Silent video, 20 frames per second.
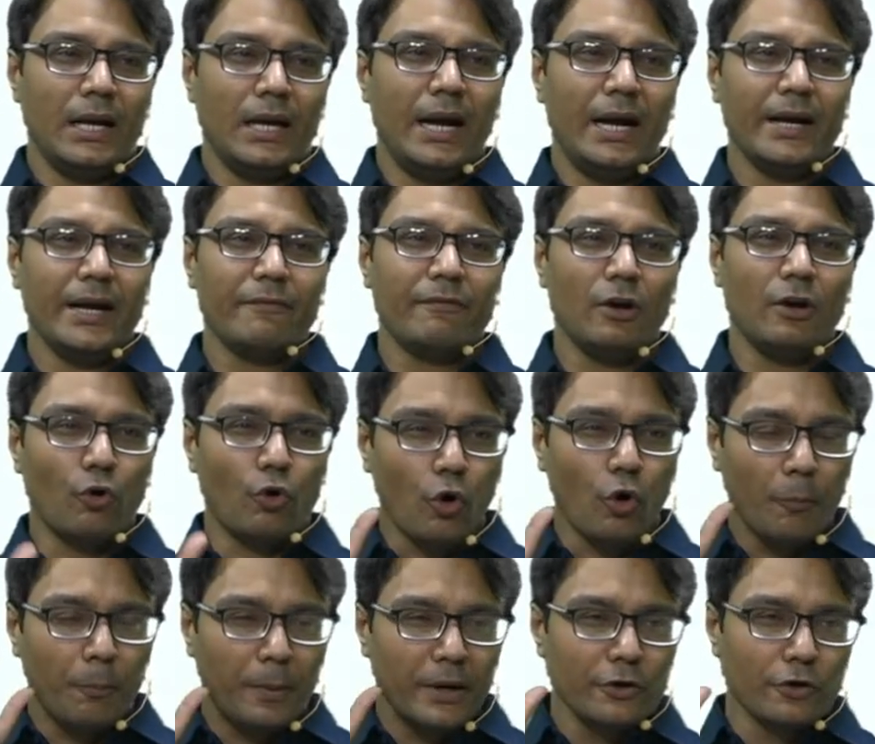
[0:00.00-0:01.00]
and it will
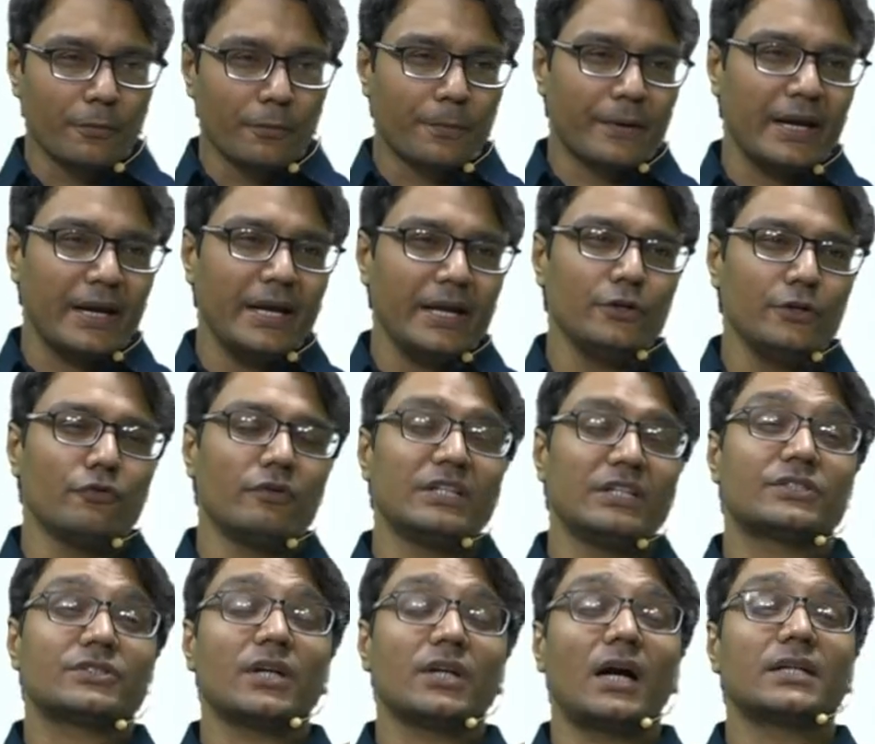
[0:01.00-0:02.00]
open your brain. You will
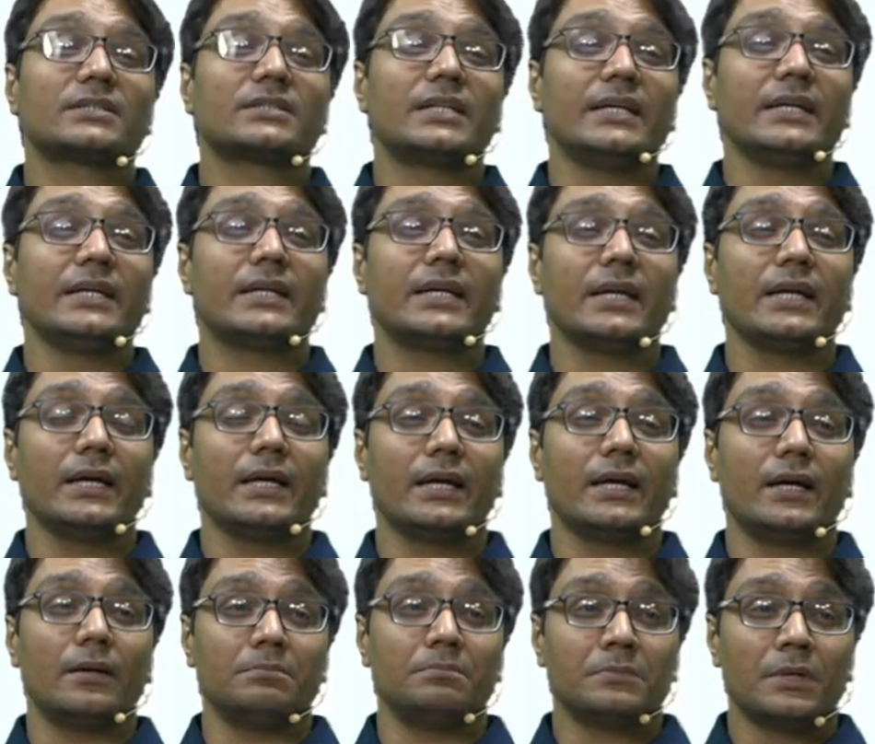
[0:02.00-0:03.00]
start thinking in
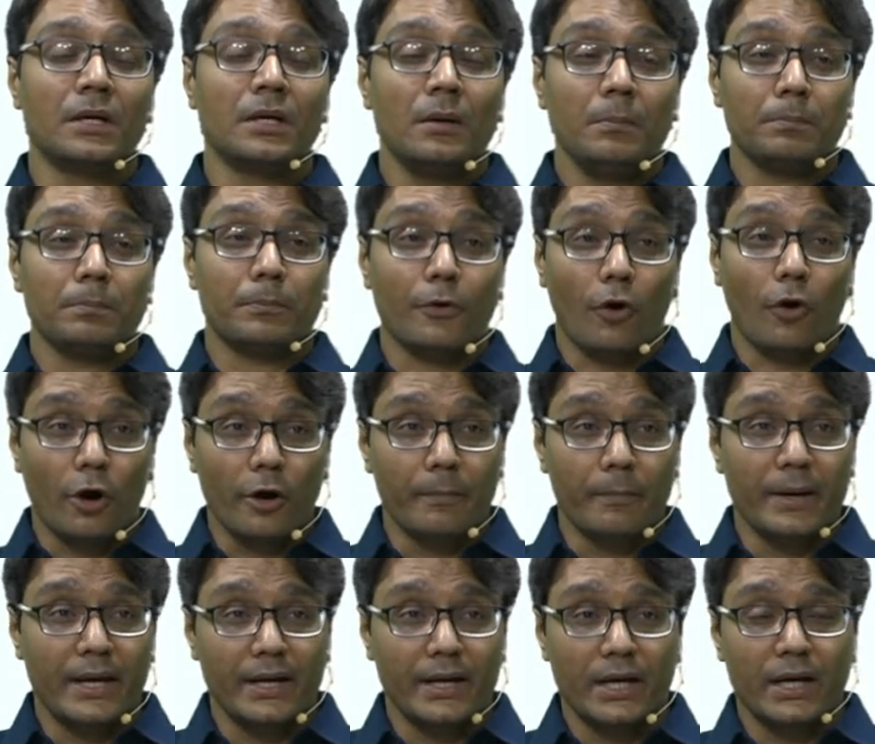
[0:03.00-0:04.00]
a broad
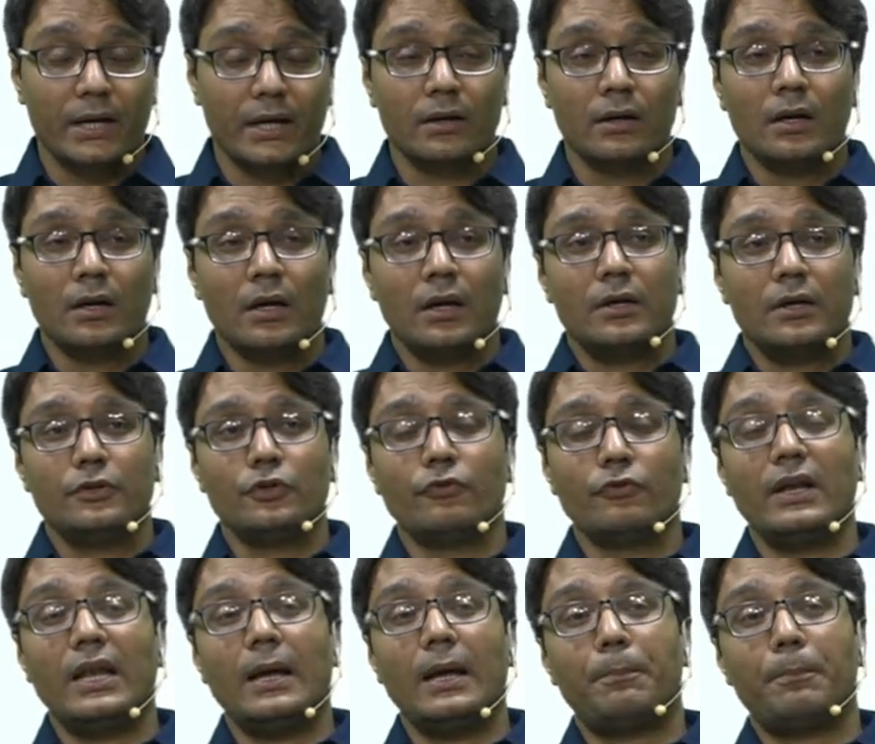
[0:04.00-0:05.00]
manner, you
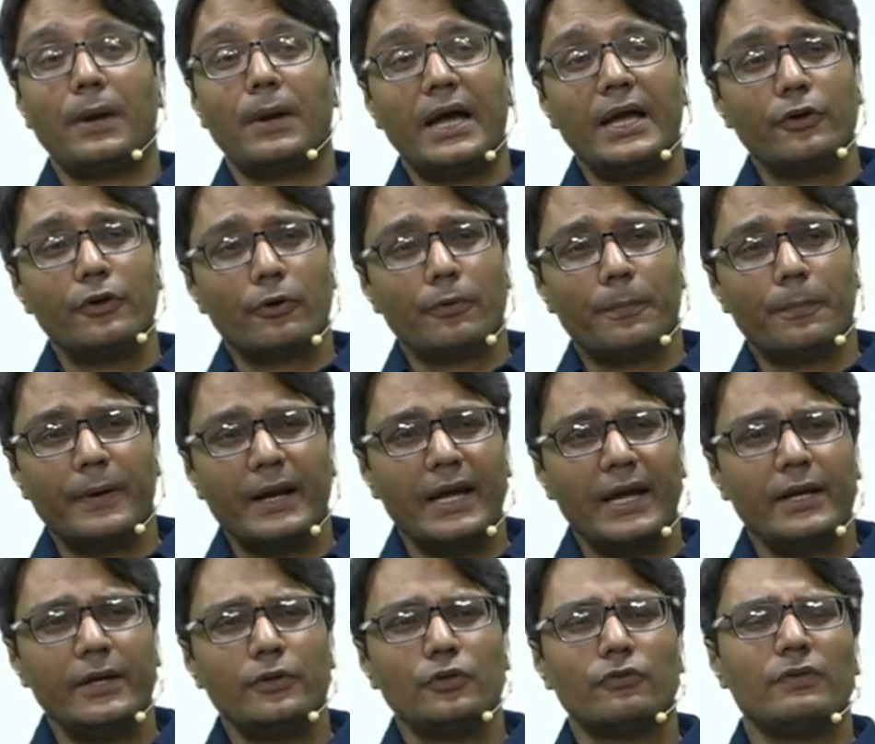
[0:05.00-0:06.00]
will apply your
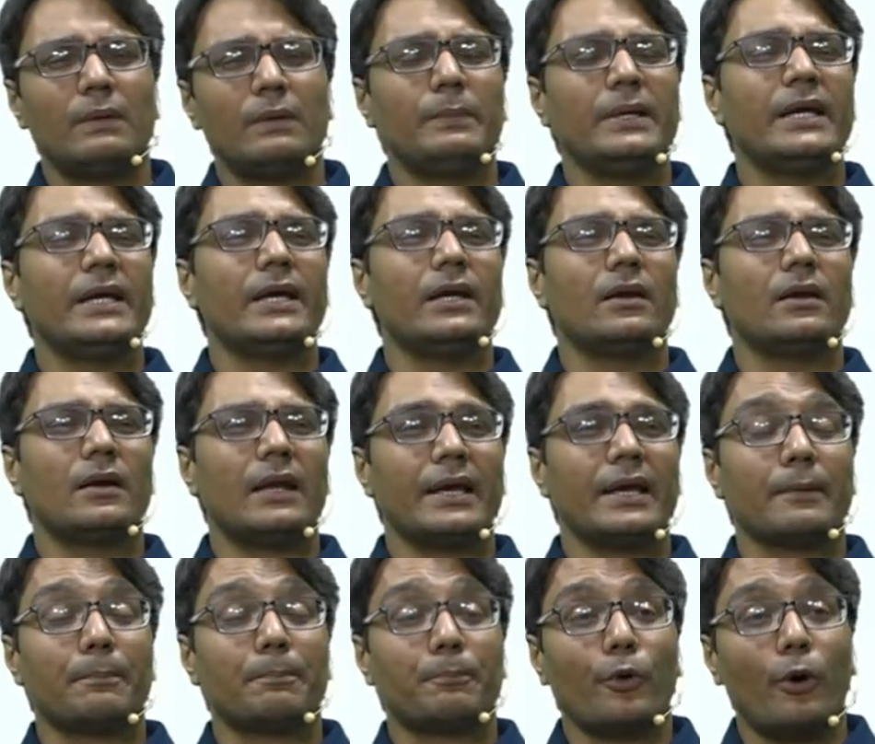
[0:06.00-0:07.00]
brain, you will be
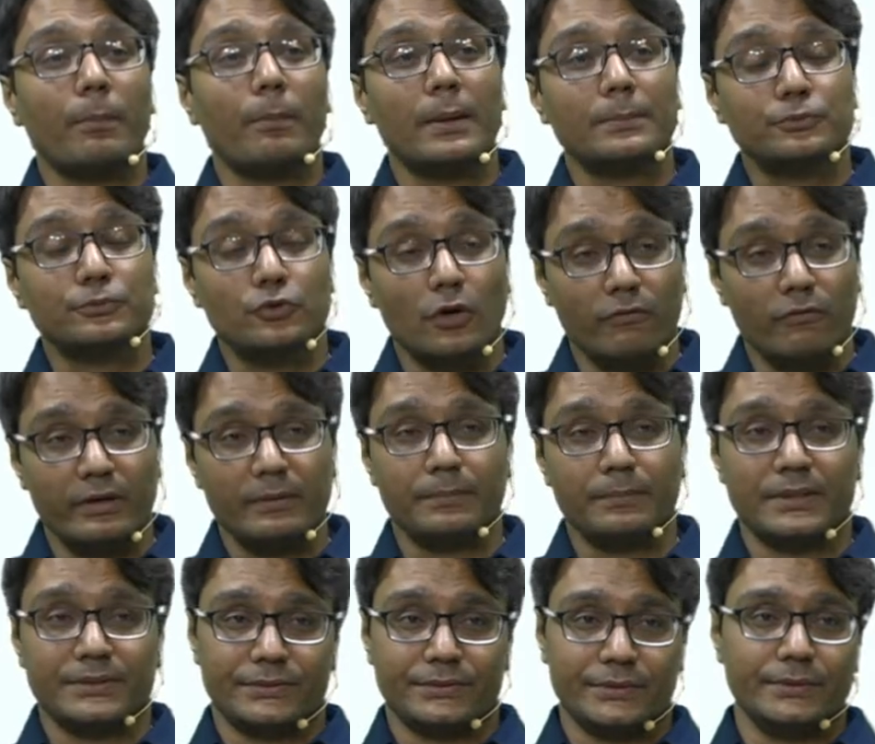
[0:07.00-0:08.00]
like a problem solving
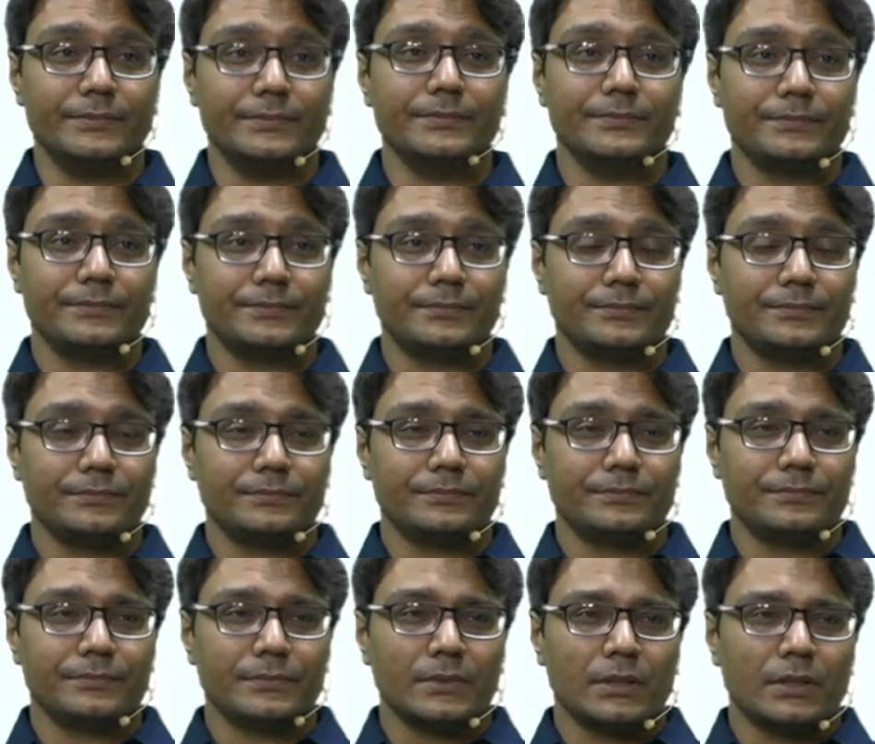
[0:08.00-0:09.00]
person.
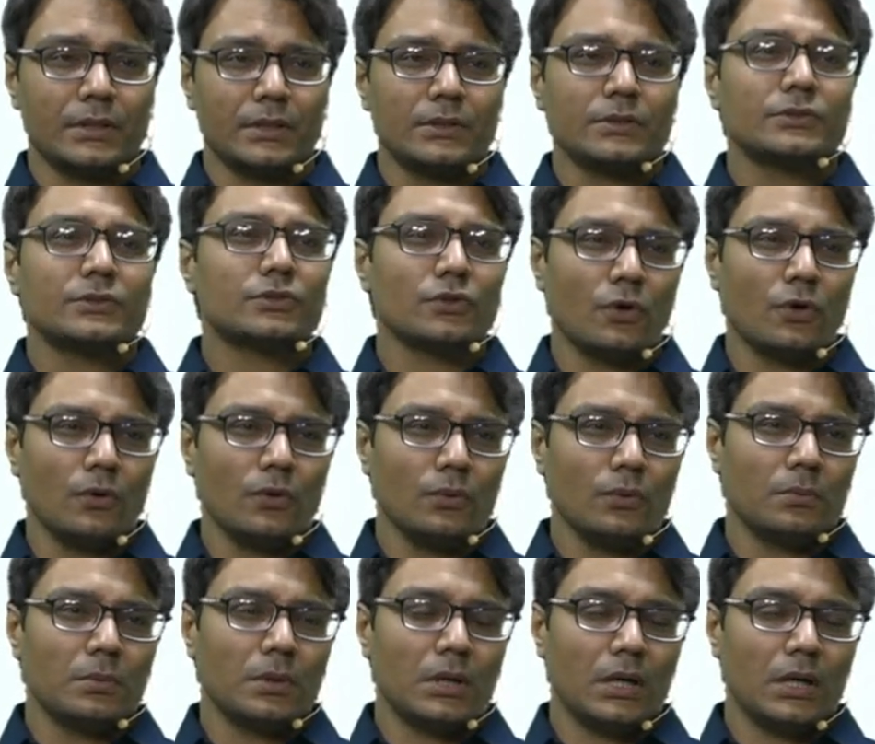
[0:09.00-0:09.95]
So